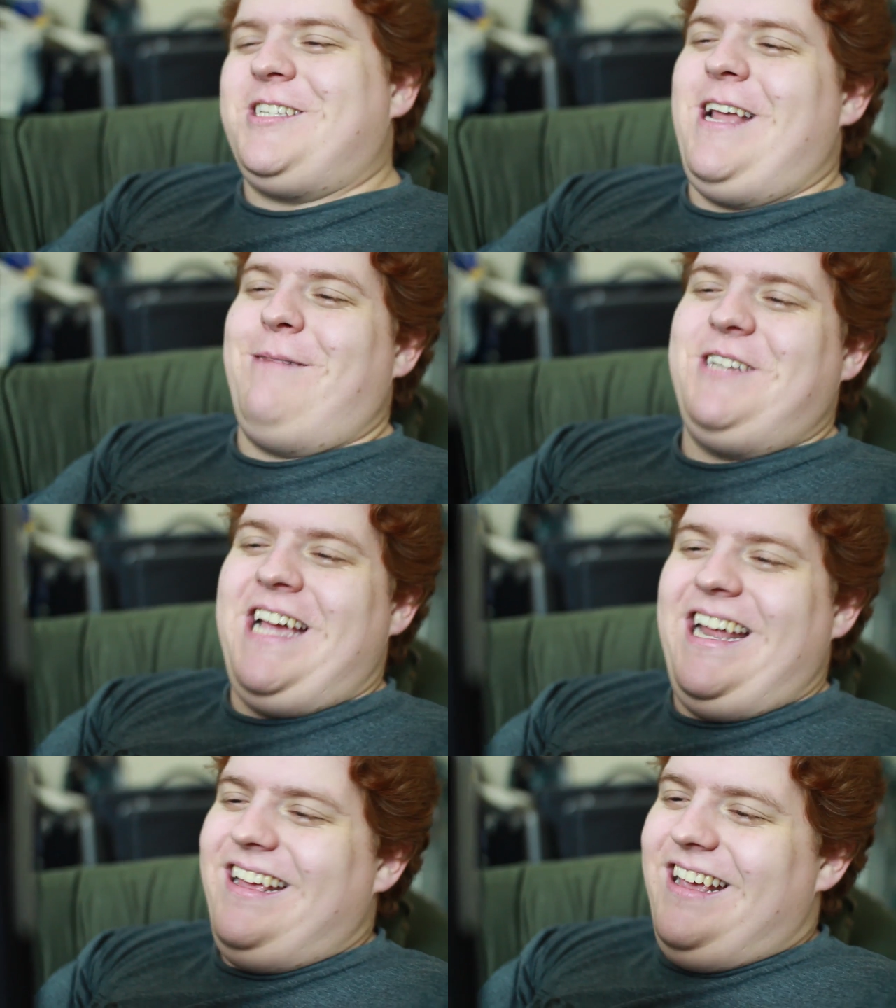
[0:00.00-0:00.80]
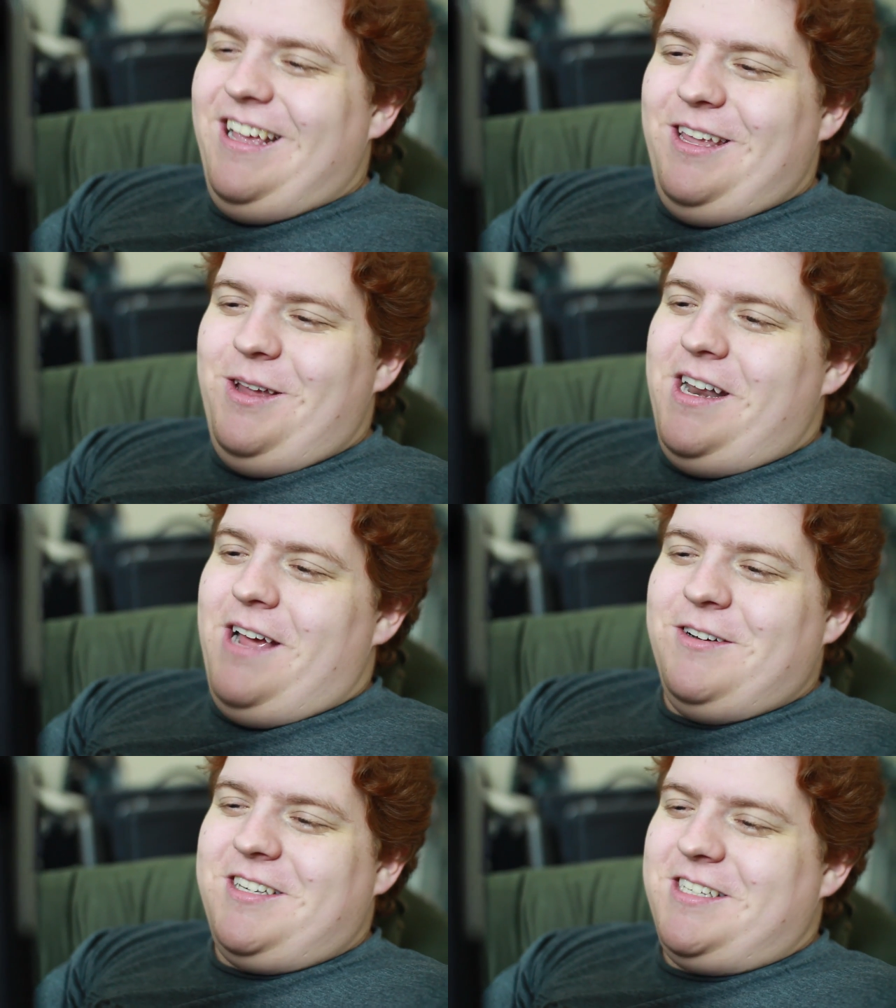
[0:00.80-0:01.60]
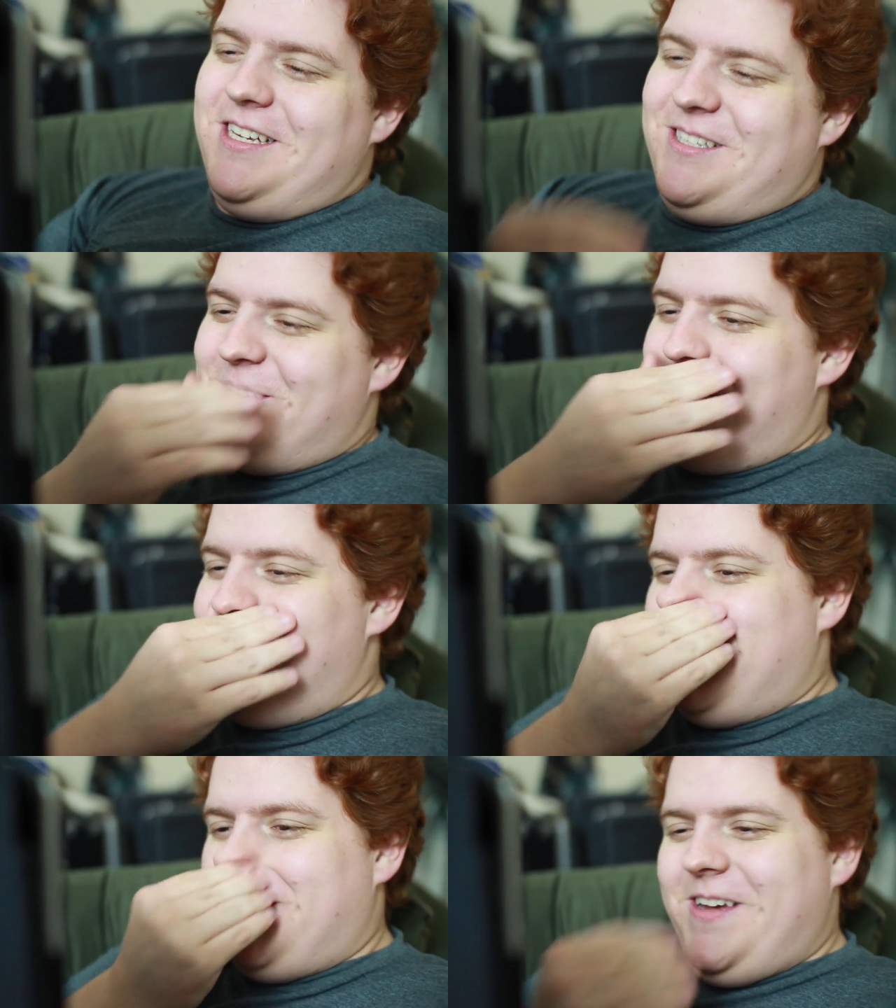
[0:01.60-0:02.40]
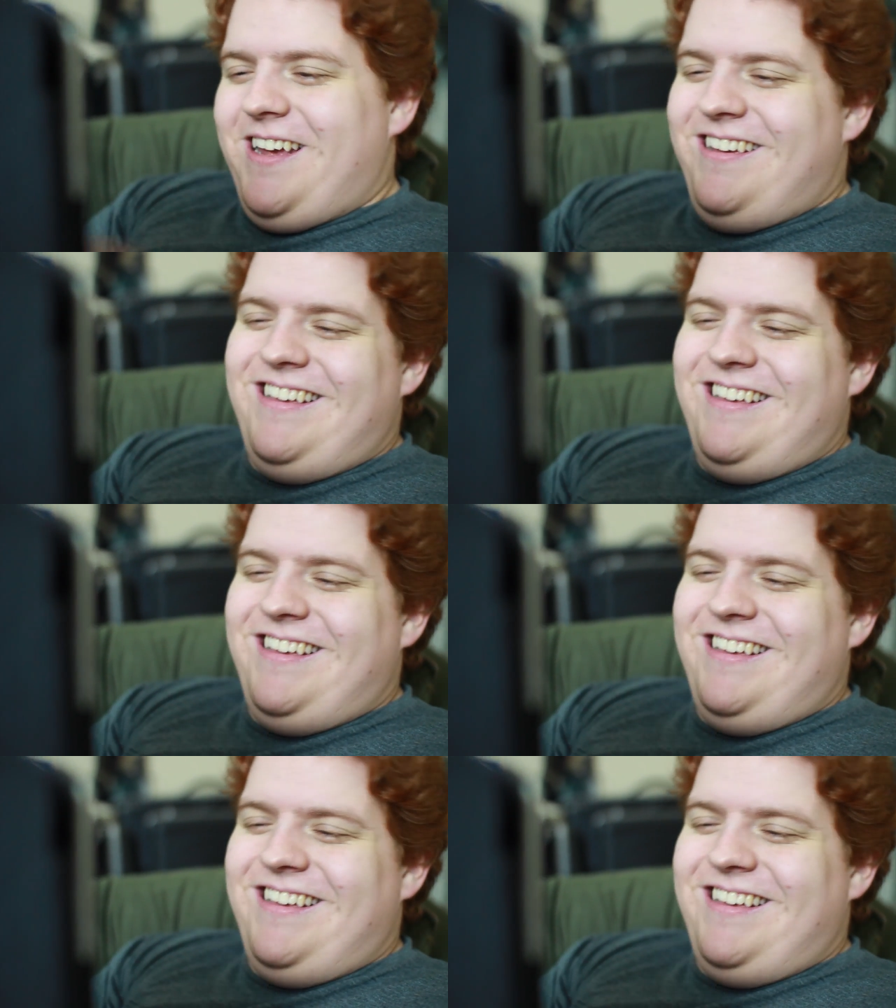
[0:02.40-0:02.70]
Snapchat, you never cease to abuse me.